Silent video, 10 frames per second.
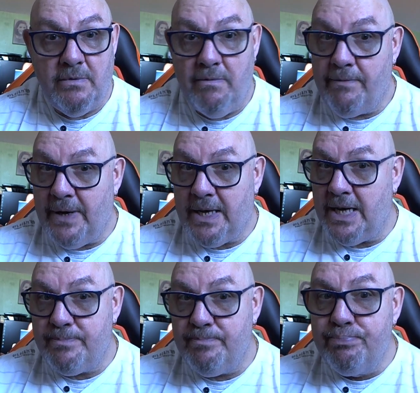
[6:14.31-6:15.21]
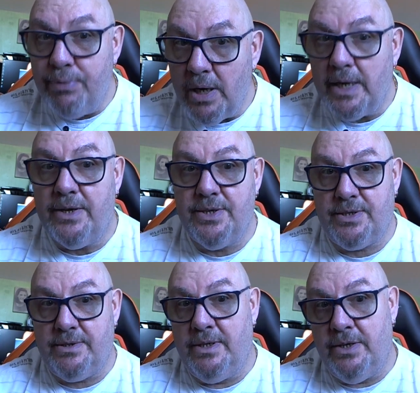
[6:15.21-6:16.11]
Vic is
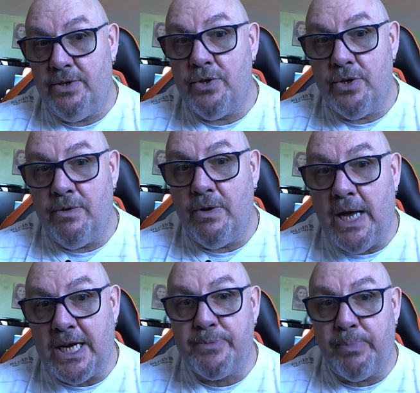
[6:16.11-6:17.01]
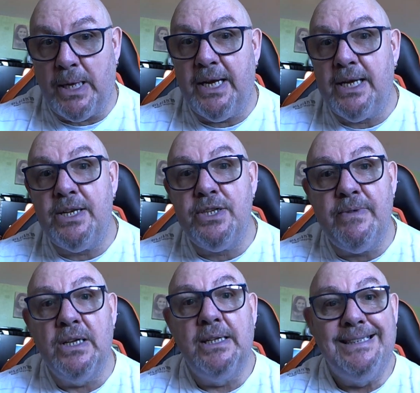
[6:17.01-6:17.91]
brilliant at
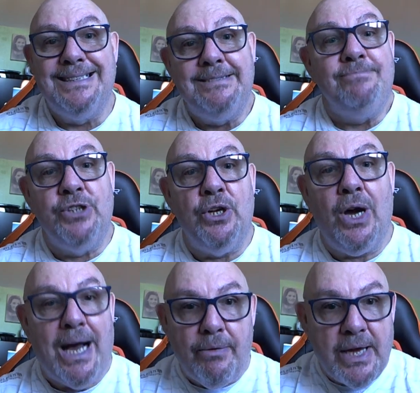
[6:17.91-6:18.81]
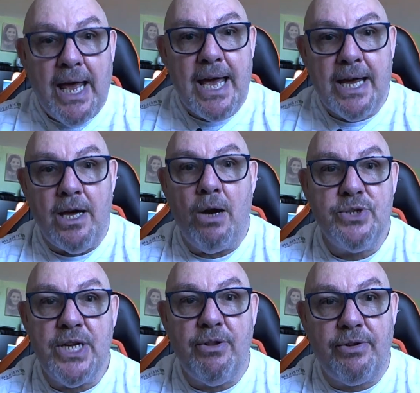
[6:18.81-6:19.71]
explaining, you know, how the air
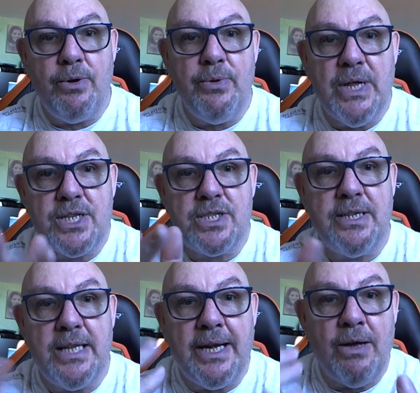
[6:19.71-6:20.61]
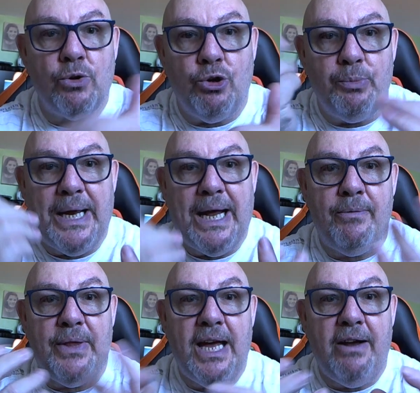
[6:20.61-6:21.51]
goes in through this, and then it'll come
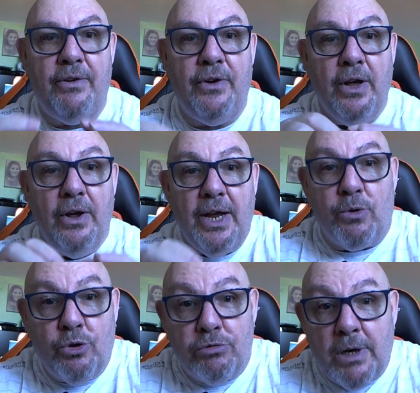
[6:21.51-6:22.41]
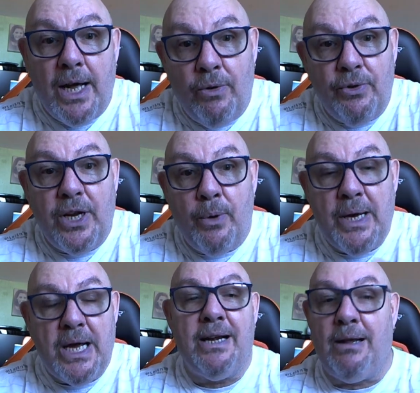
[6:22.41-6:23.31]
down there and it'll go right under your
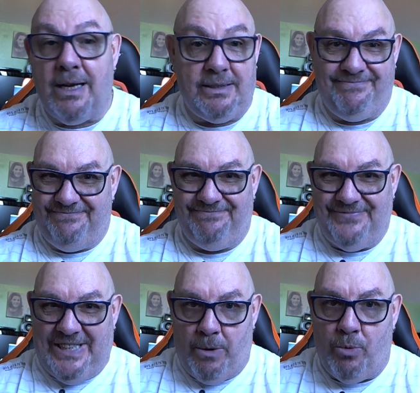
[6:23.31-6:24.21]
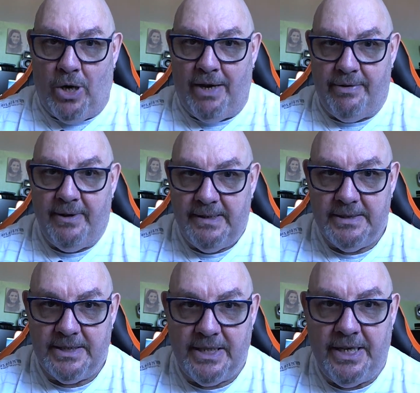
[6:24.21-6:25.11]
wick. And I'm like, yeah, whatever,
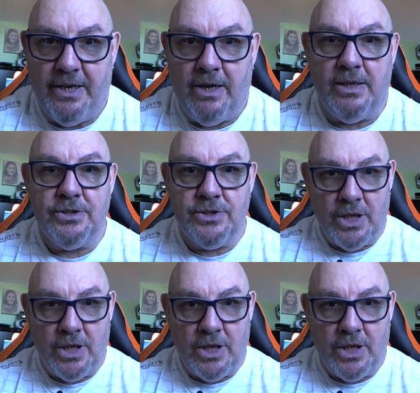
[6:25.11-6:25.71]
you know,